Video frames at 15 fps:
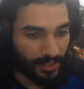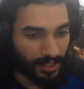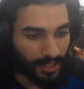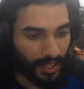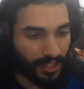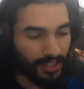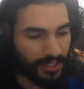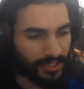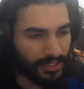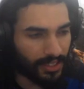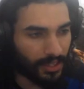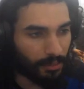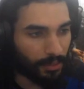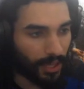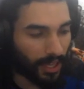At least in
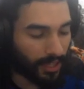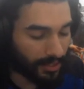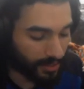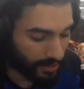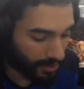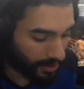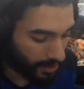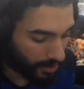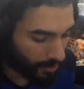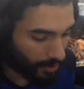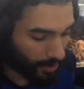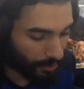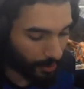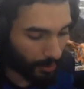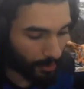the past.
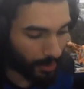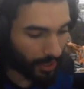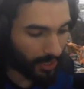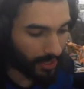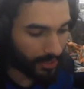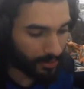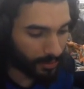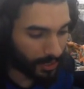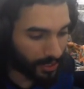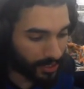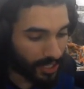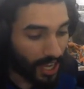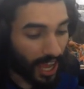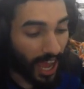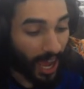We haven't been playing as much.